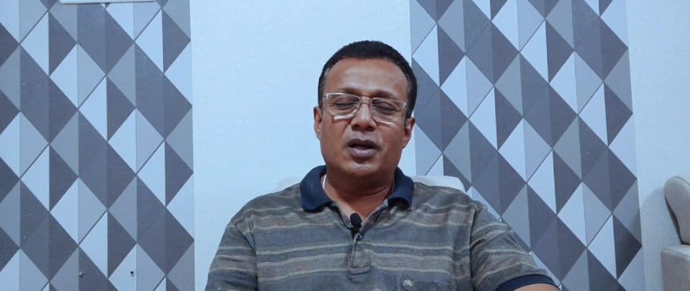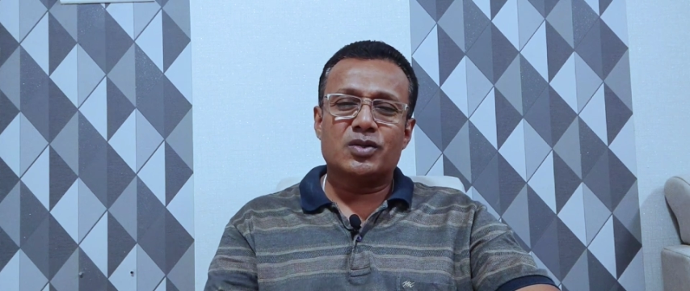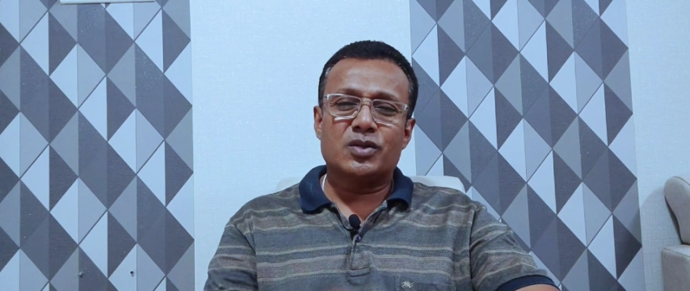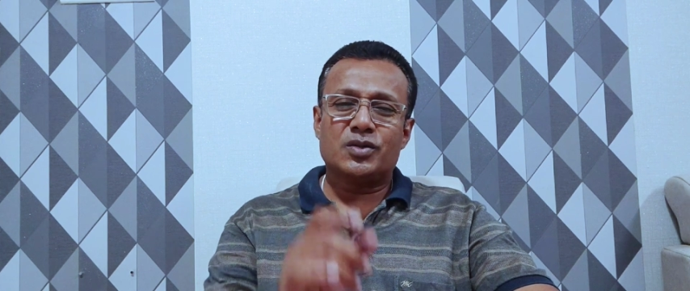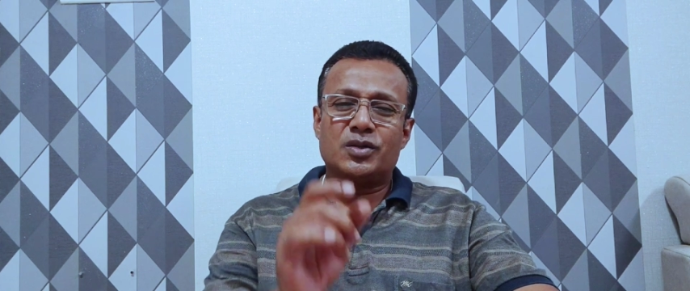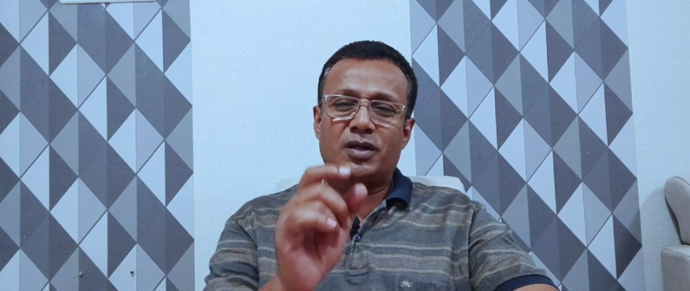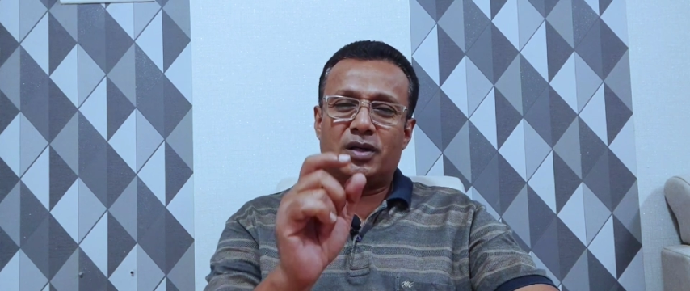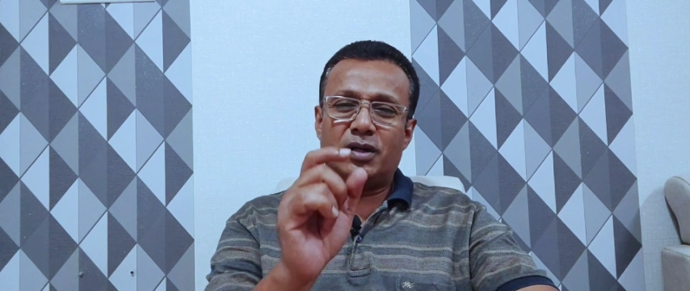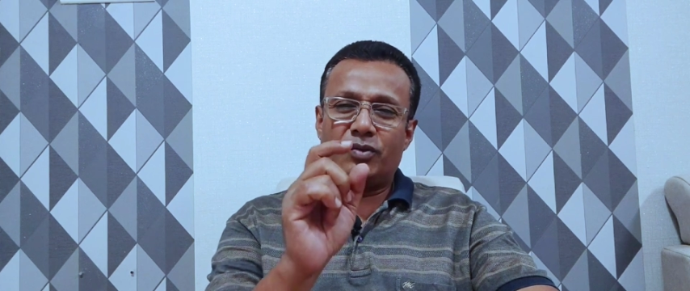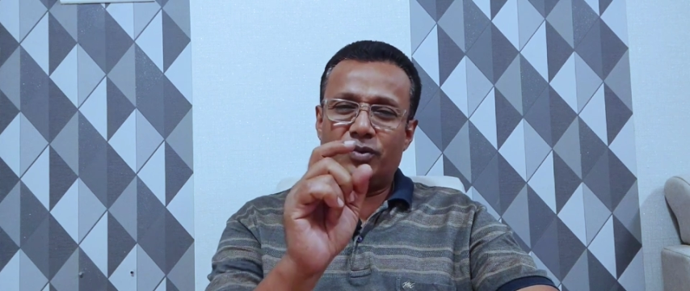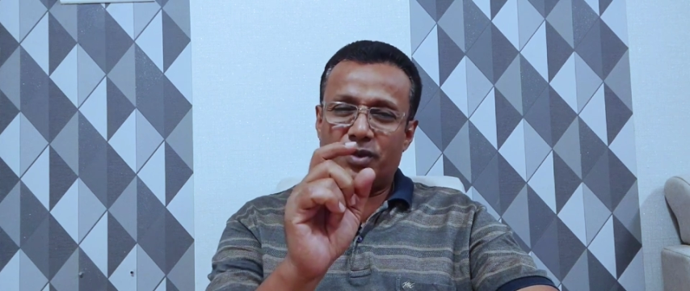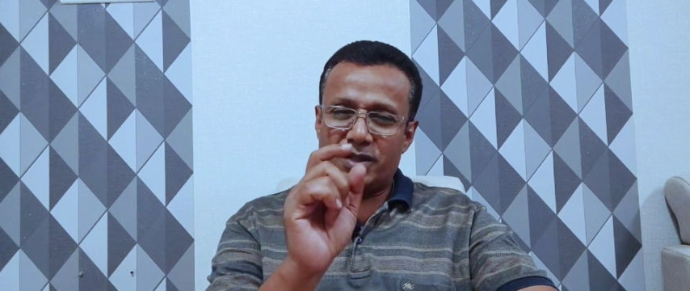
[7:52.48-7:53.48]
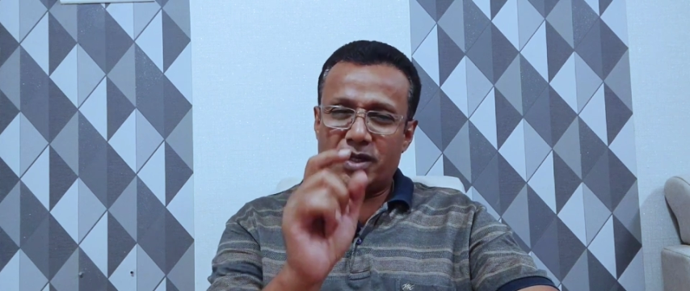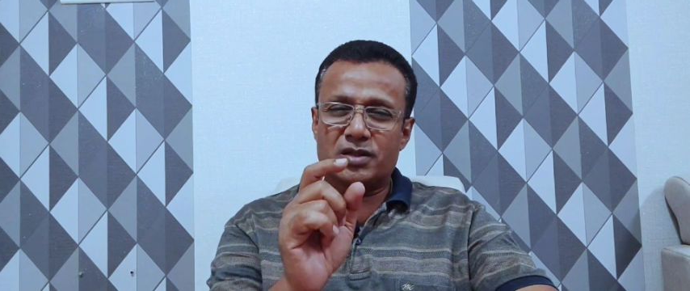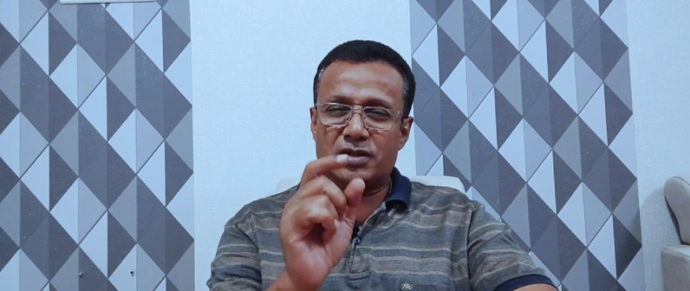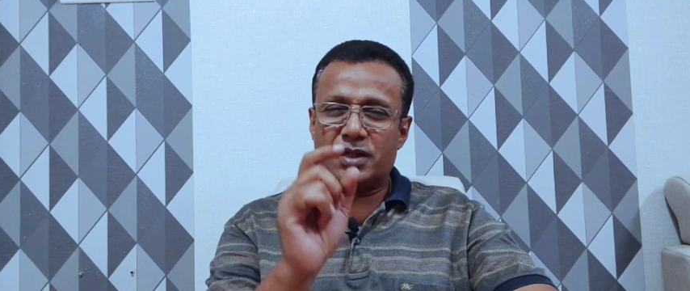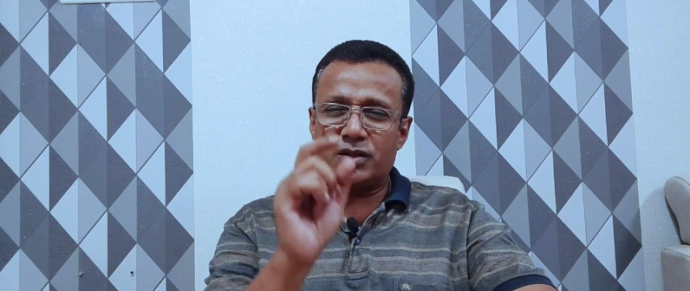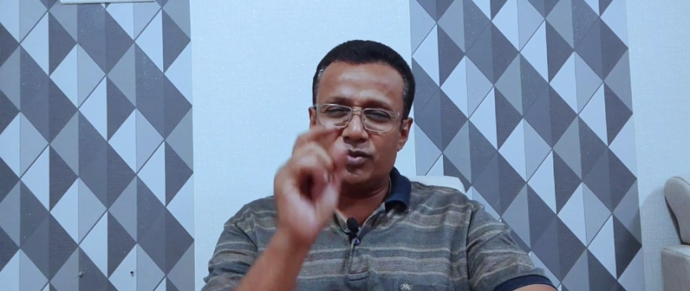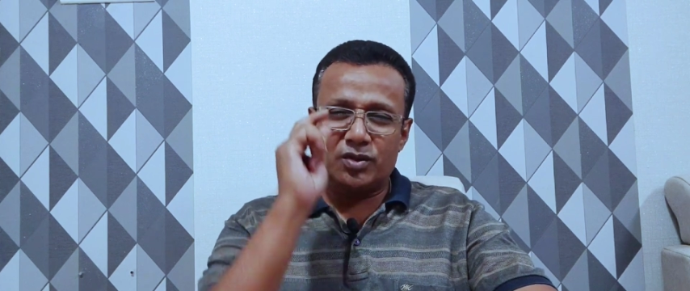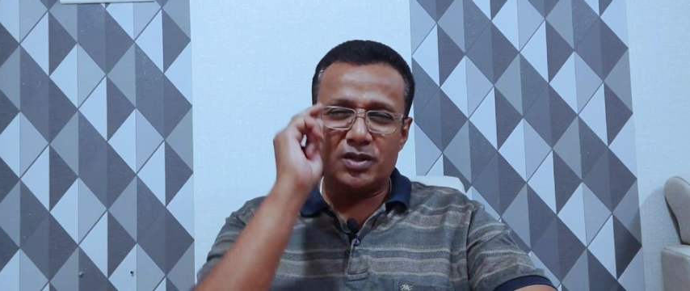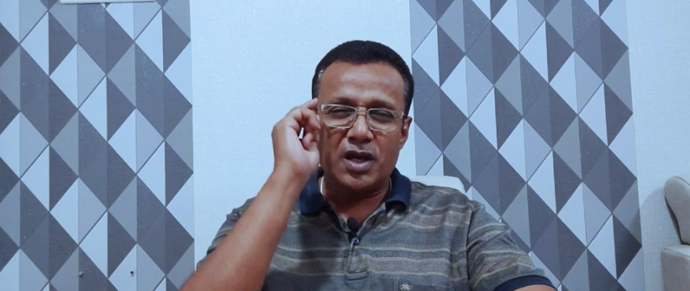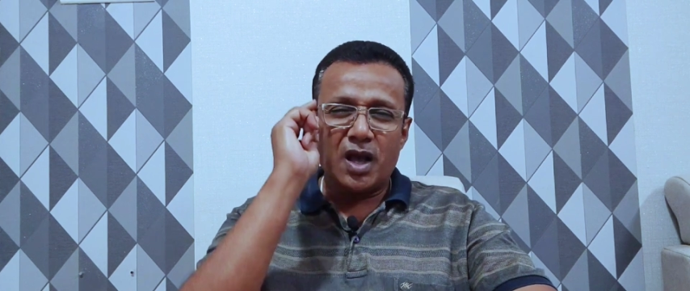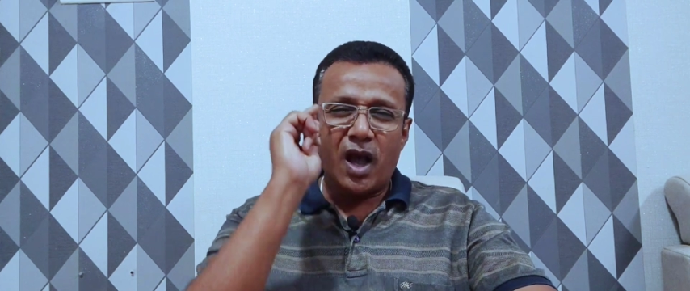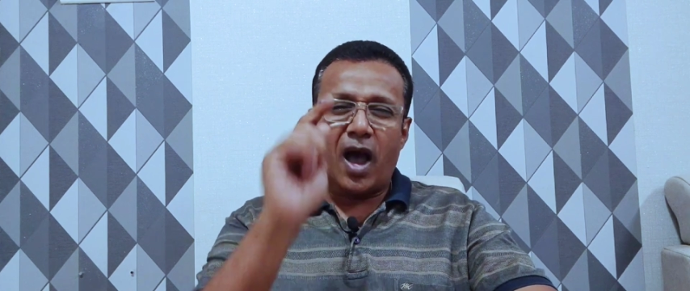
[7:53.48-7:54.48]
associated with the Shastras,
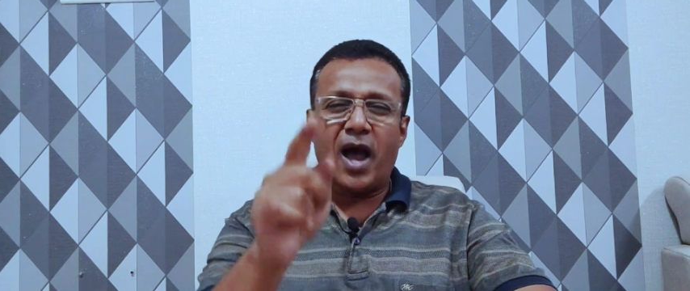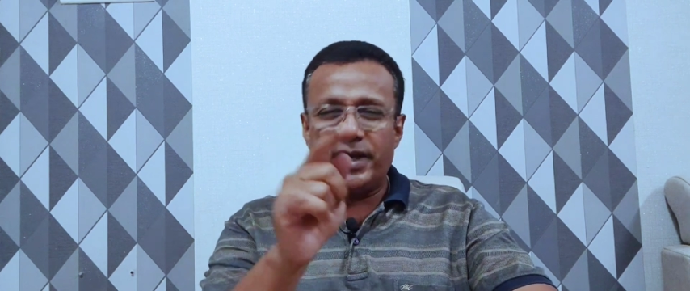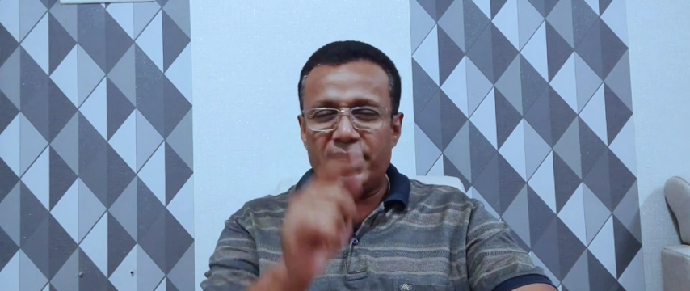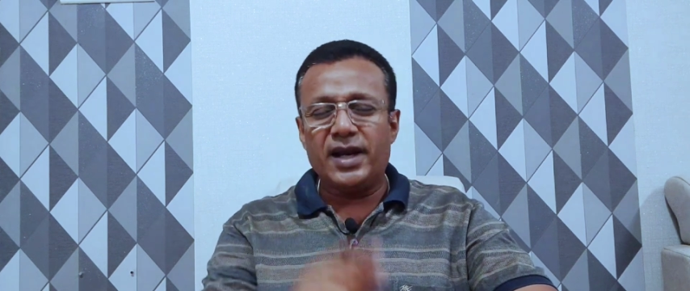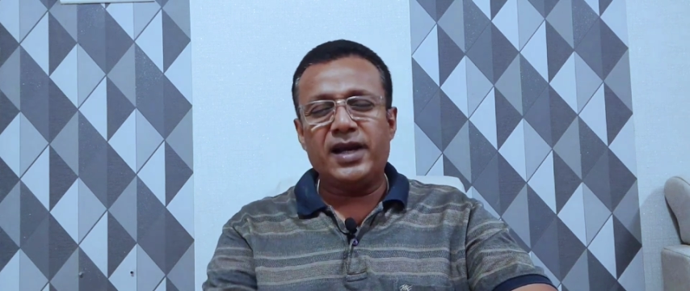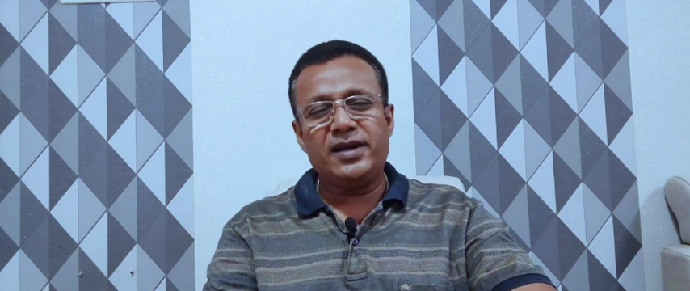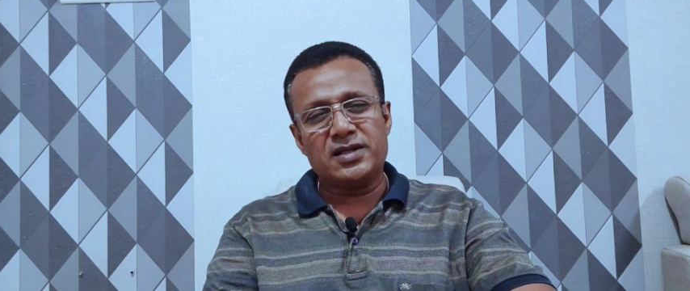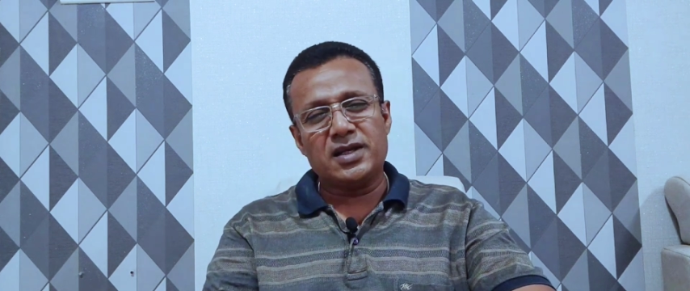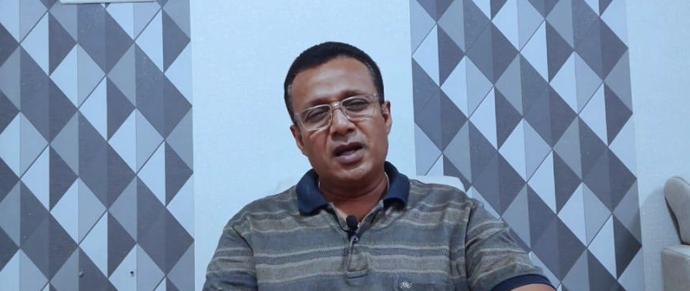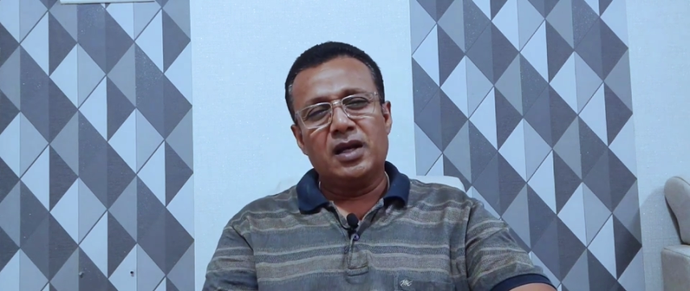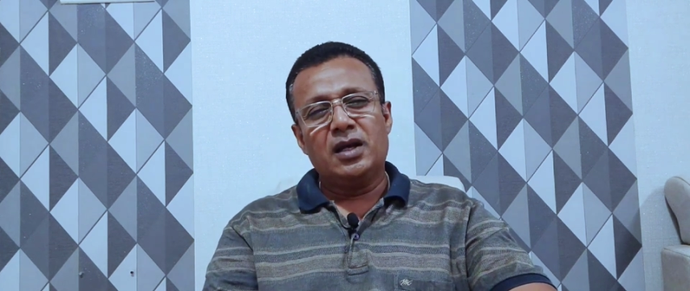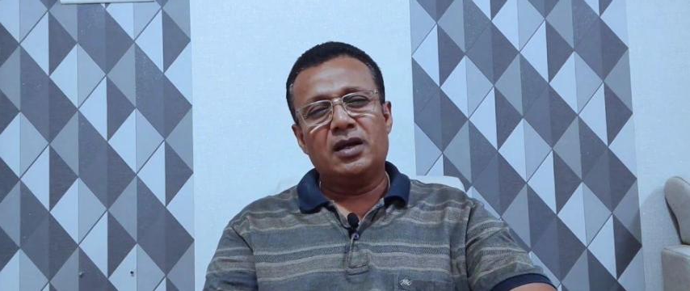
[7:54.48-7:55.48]
which highlights